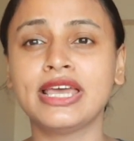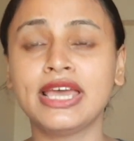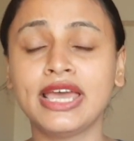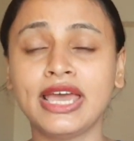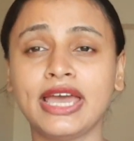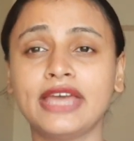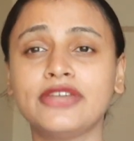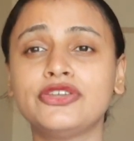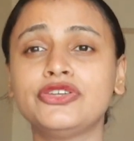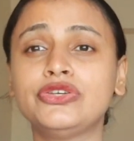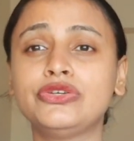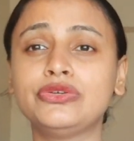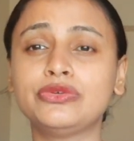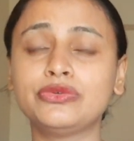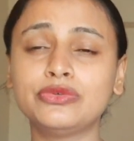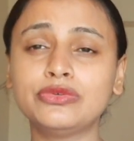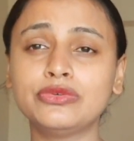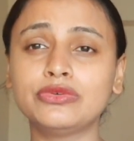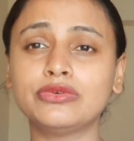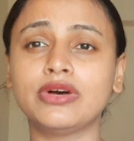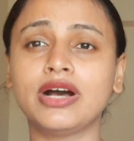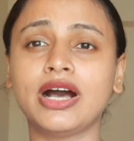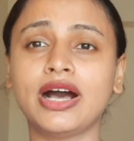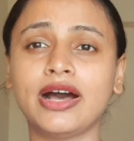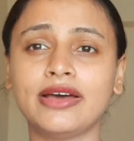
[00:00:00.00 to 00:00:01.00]
And
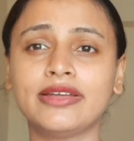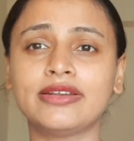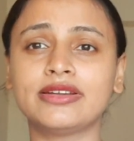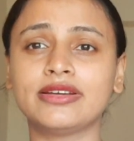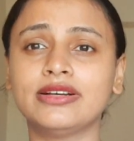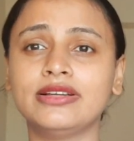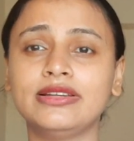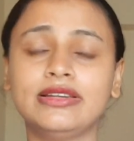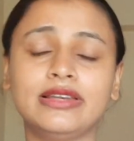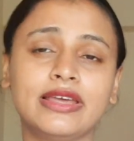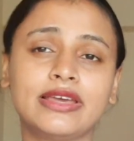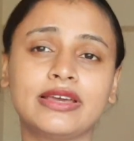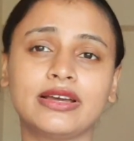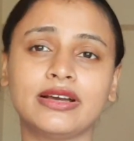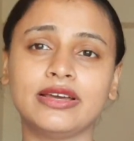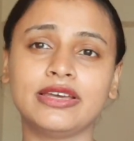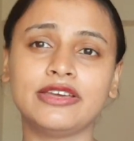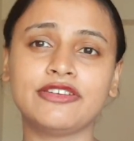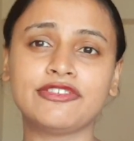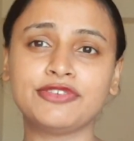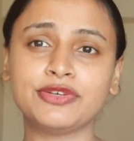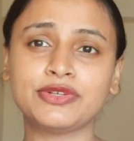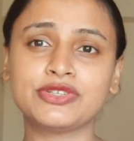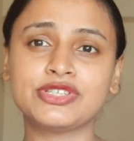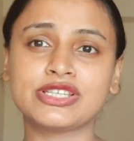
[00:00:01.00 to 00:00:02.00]
you are like
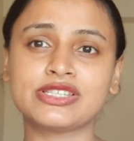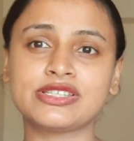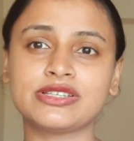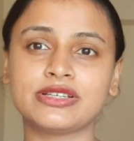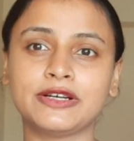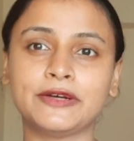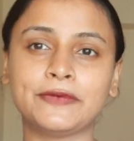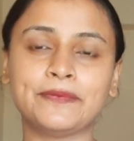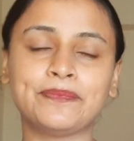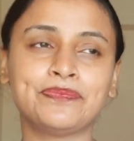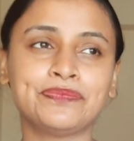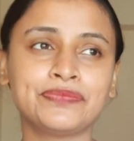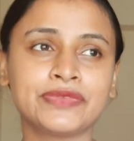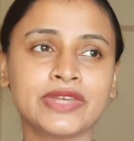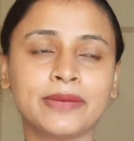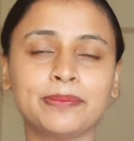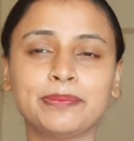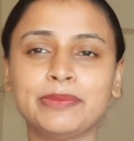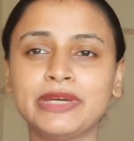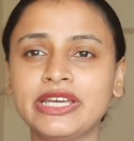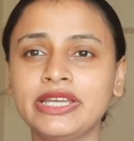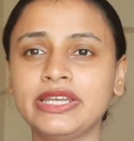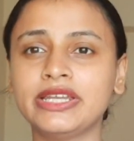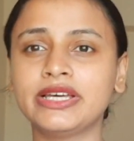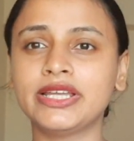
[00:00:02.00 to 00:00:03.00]
if you're just a
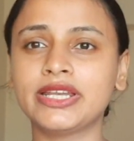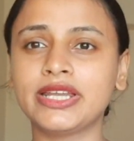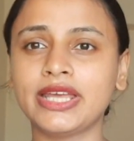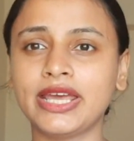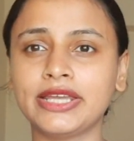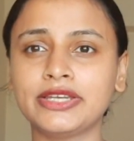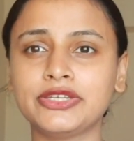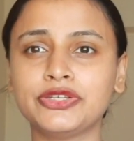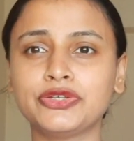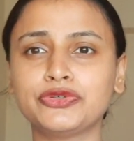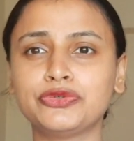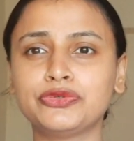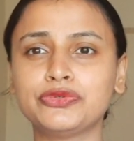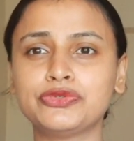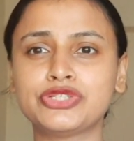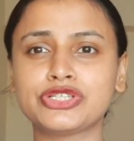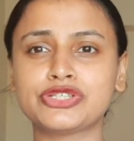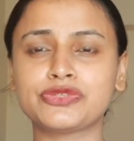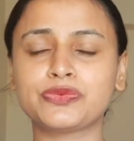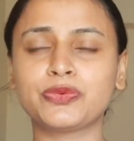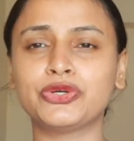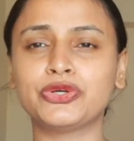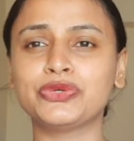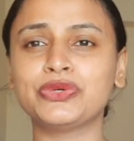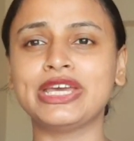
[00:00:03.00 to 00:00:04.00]
beginner and you just
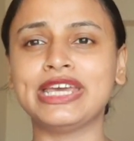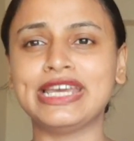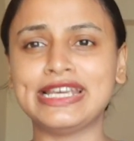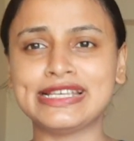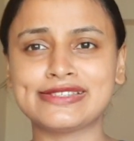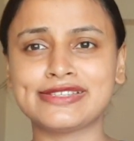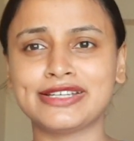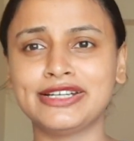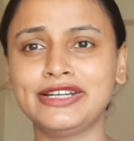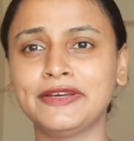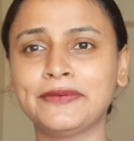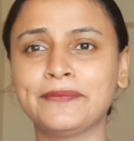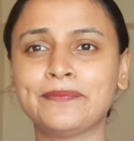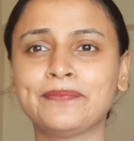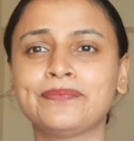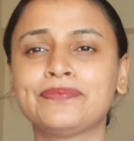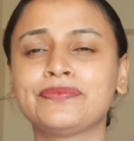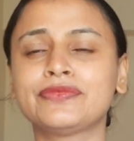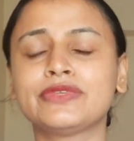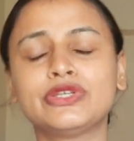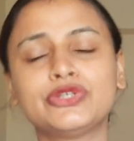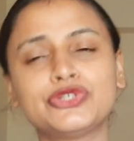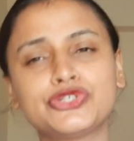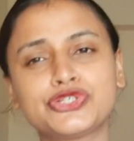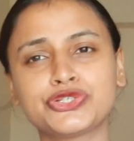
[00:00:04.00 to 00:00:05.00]
want to ace it,
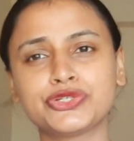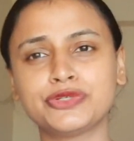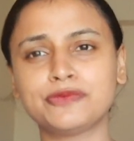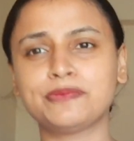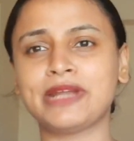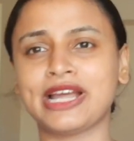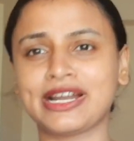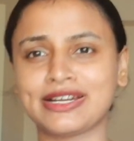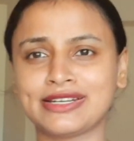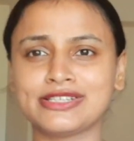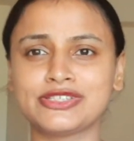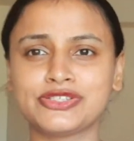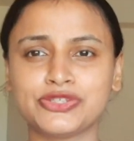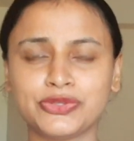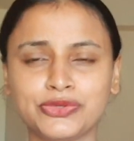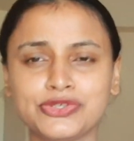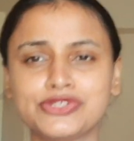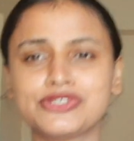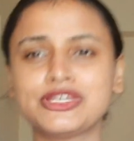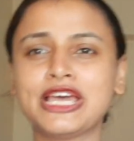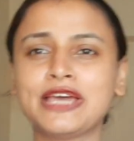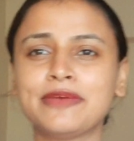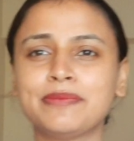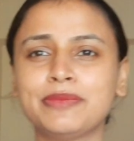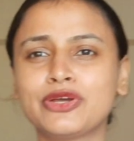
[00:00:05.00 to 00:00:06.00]
you should practice those,
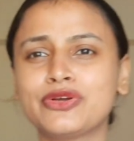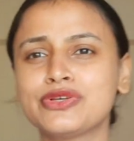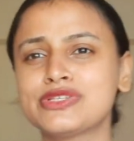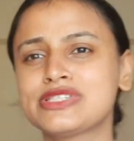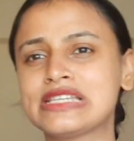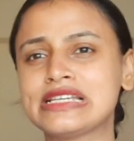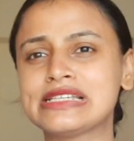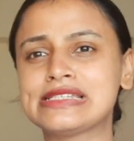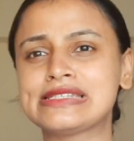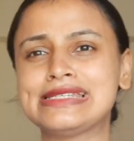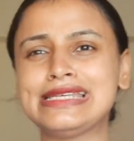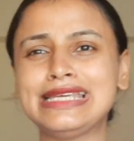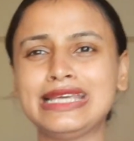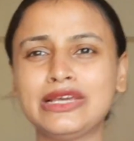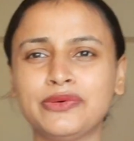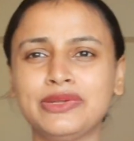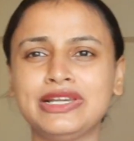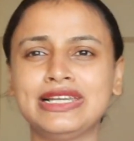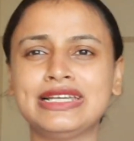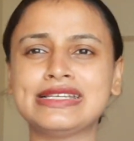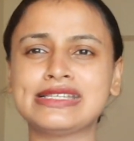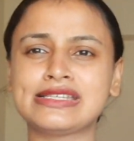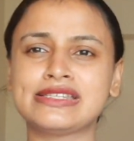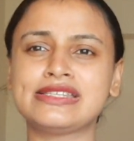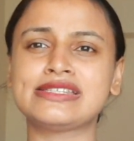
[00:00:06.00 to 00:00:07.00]
because SQL
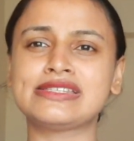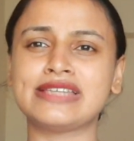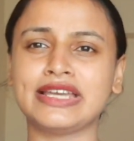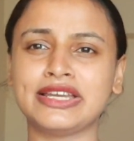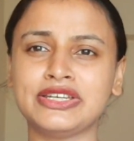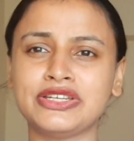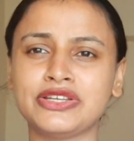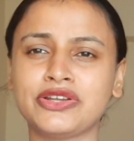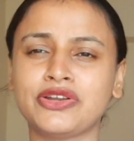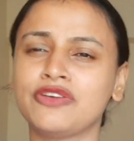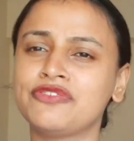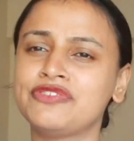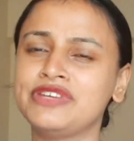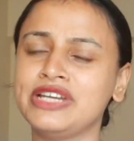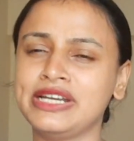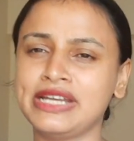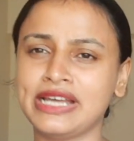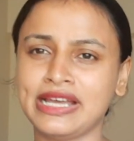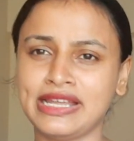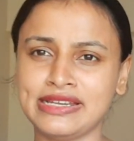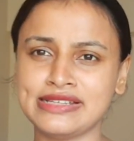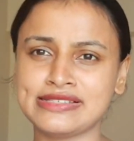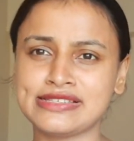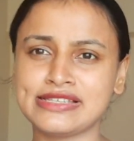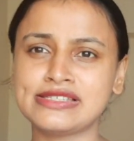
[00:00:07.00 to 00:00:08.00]
is the center of data
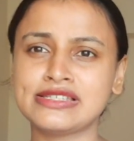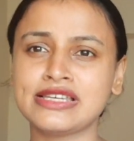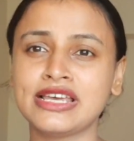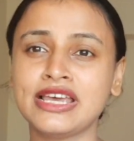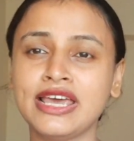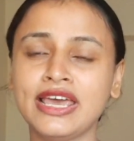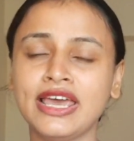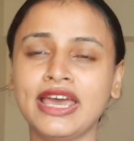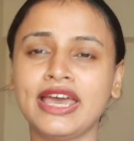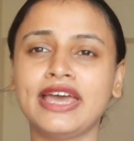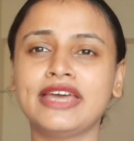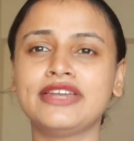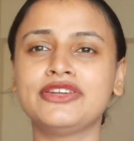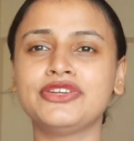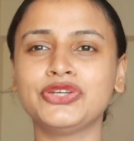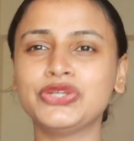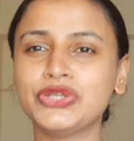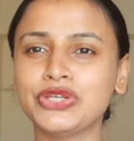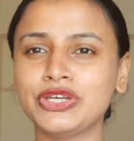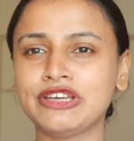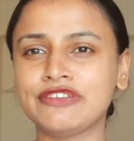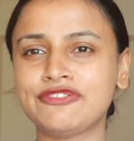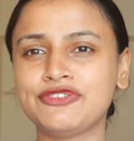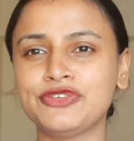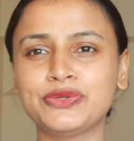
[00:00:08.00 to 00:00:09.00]
analysis. And
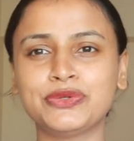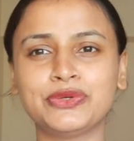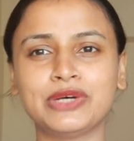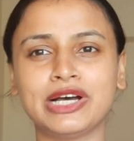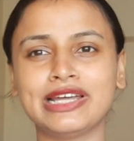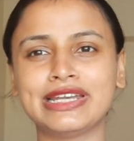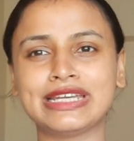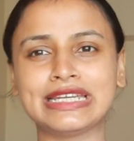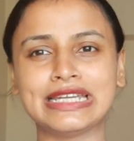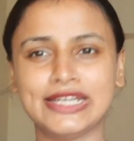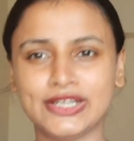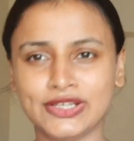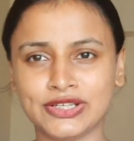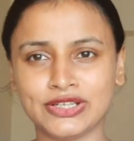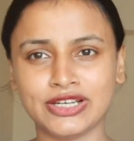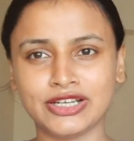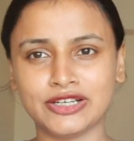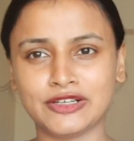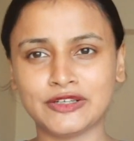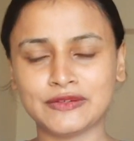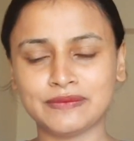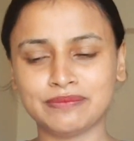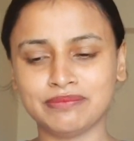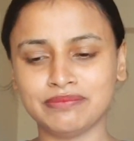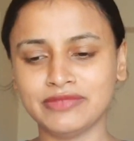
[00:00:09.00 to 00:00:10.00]
if you are in
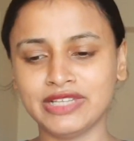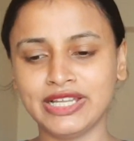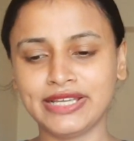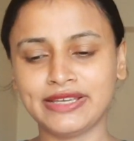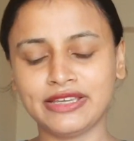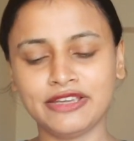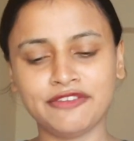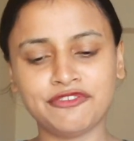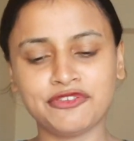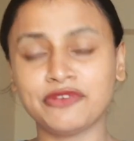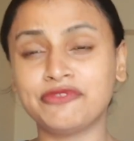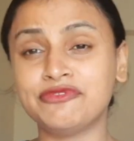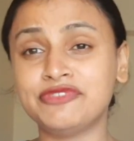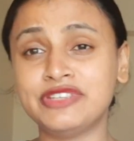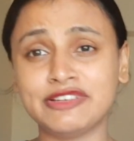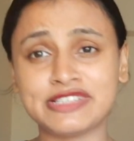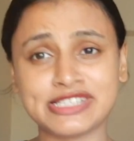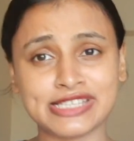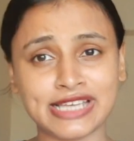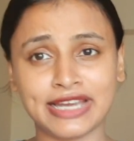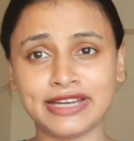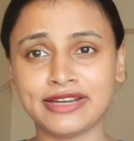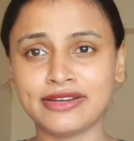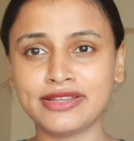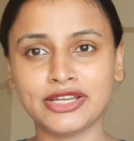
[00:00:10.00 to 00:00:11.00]
like if you've
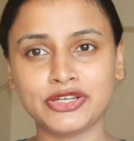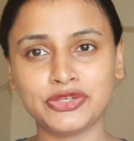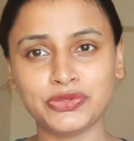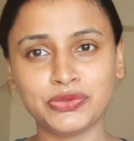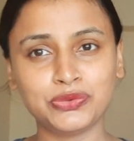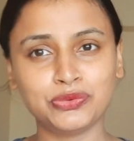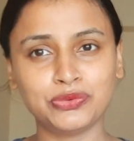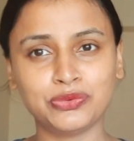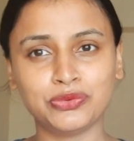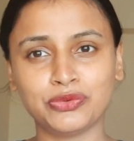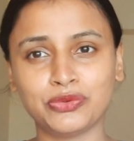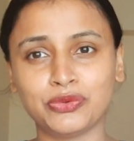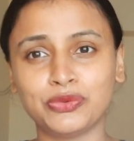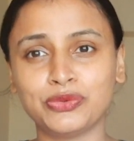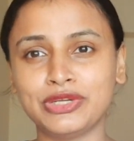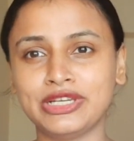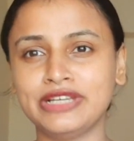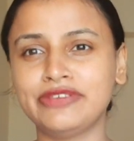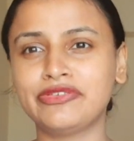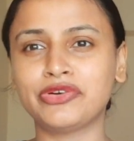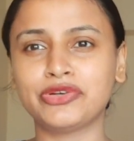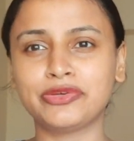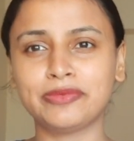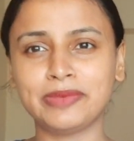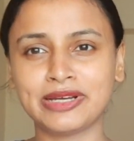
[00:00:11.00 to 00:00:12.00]
decided that you only
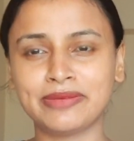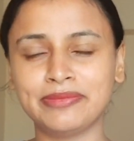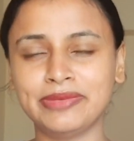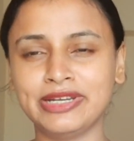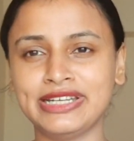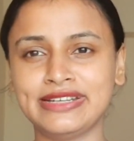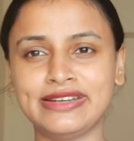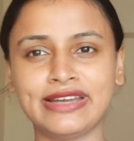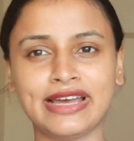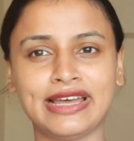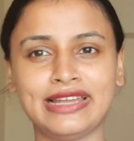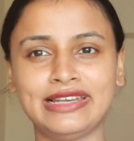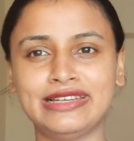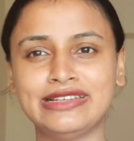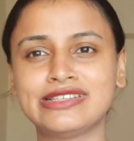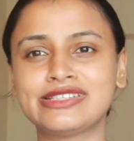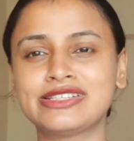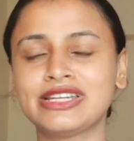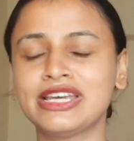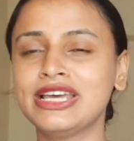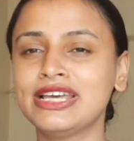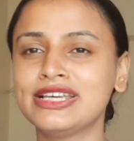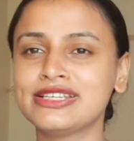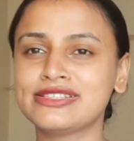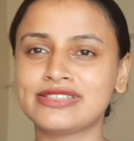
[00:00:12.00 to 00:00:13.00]
want to become data analyst,
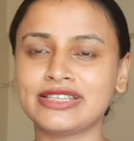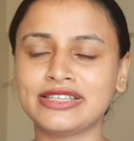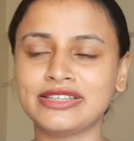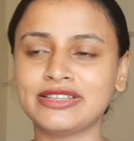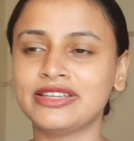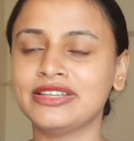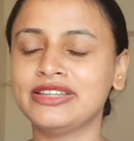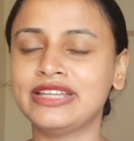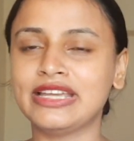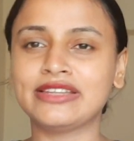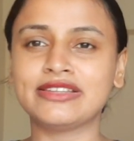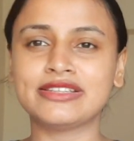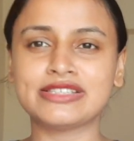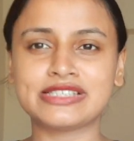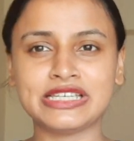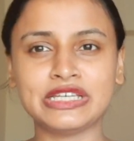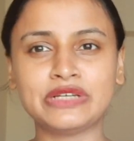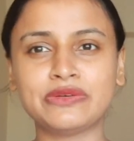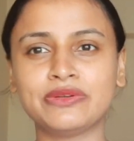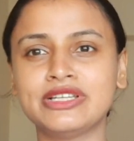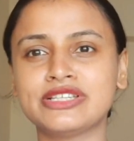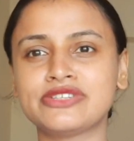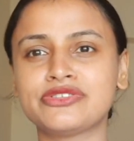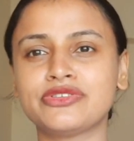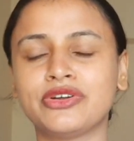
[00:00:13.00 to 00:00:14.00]
then
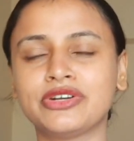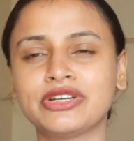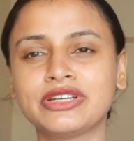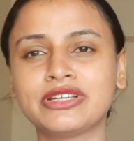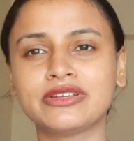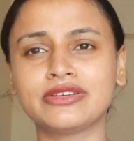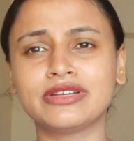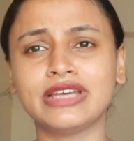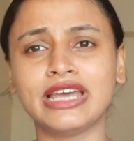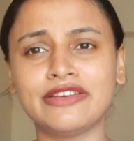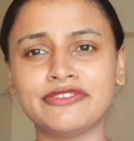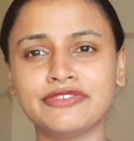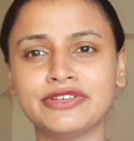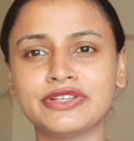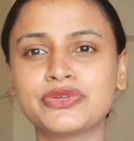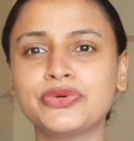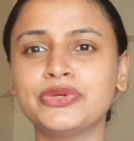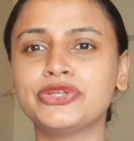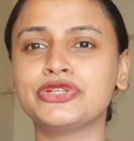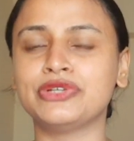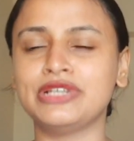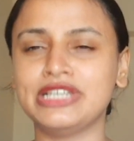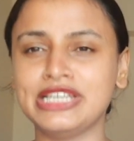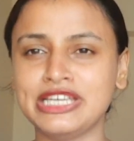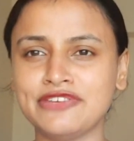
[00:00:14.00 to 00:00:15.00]
SQL is not ever going
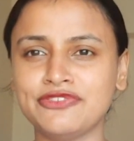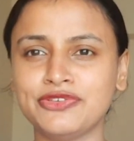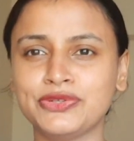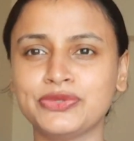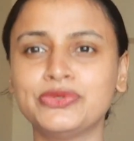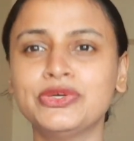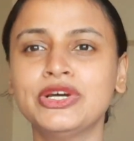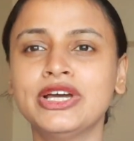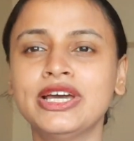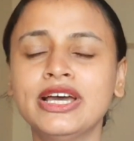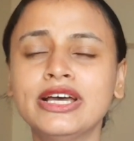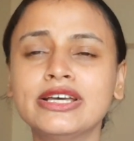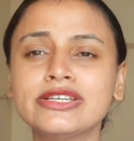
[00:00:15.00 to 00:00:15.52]
to leave you.